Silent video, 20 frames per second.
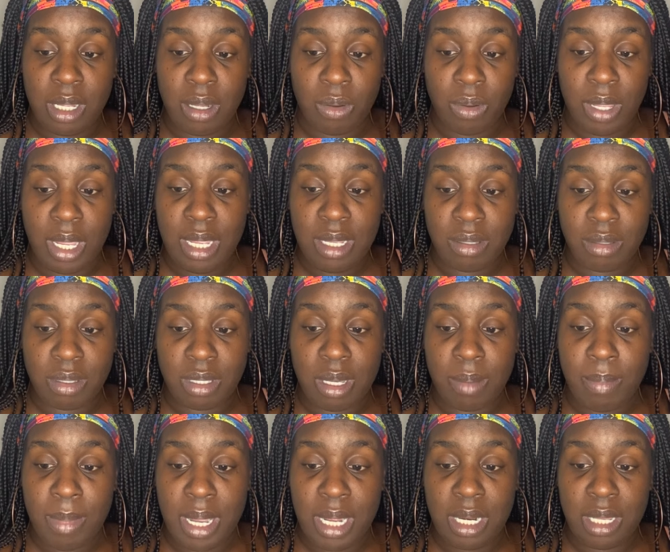Okay, so
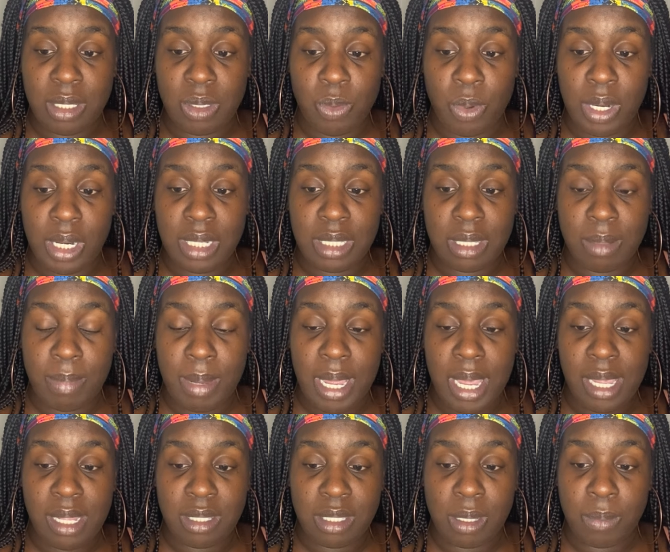somebody's wanting to
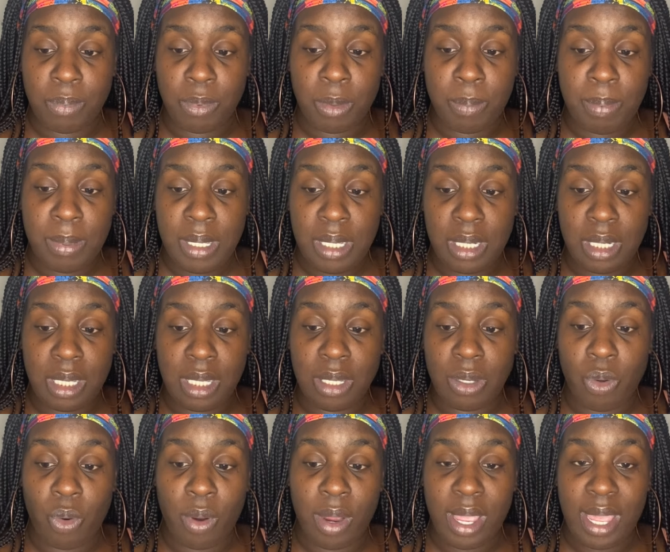buy a
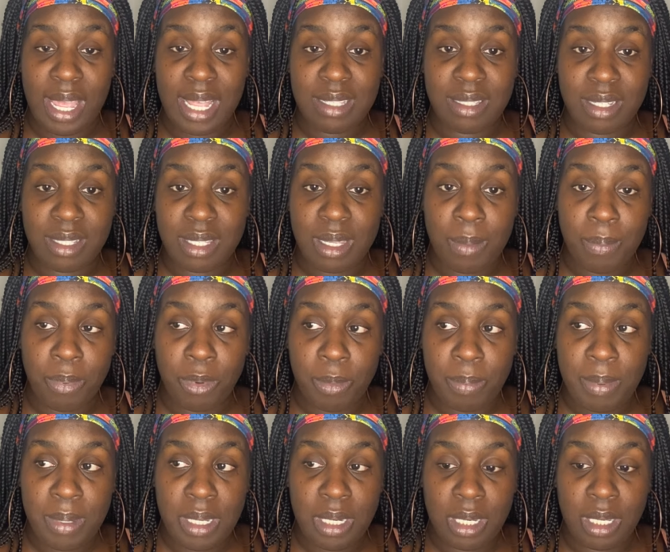Tempur-Pedic or has a
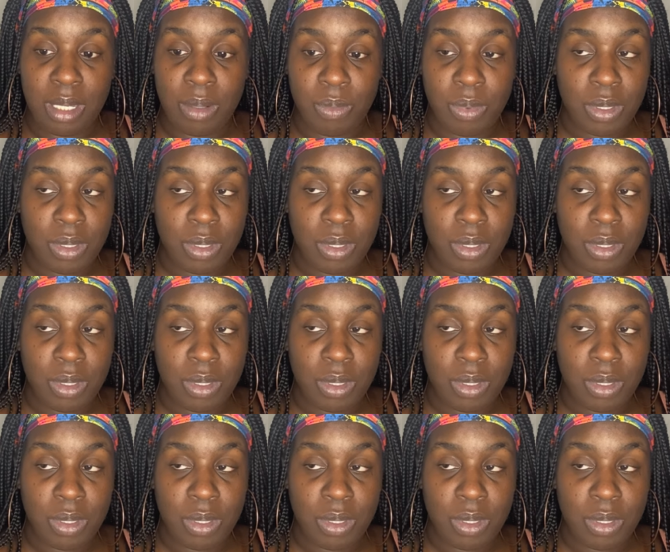Tempur-Pedic.